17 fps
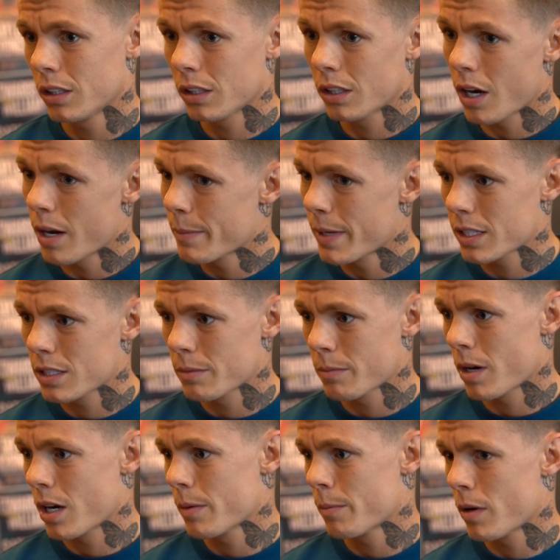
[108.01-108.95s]
going back to
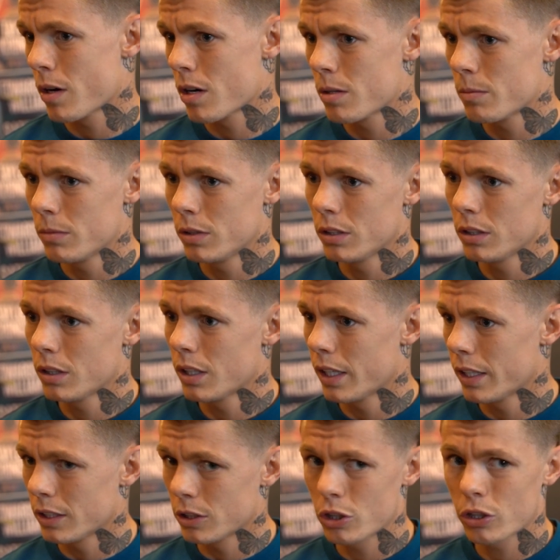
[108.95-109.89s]
my apartment
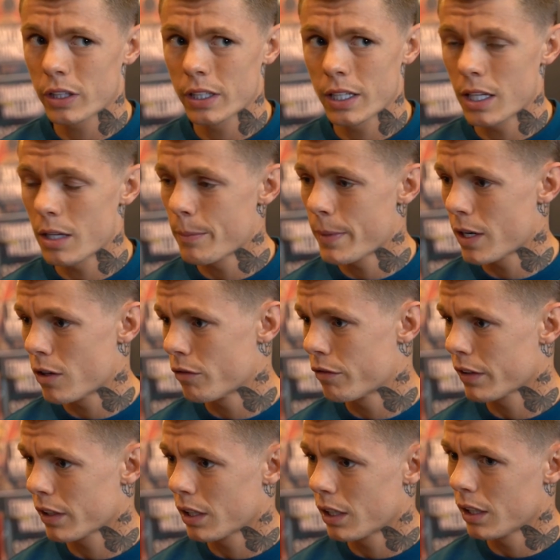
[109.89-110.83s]
and looking at the belt
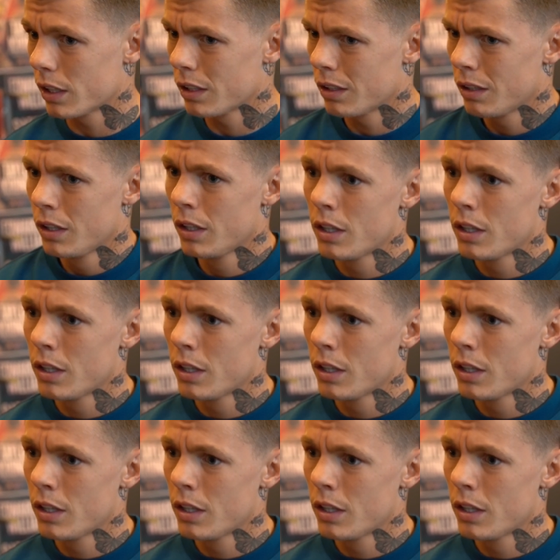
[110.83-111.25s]
thinking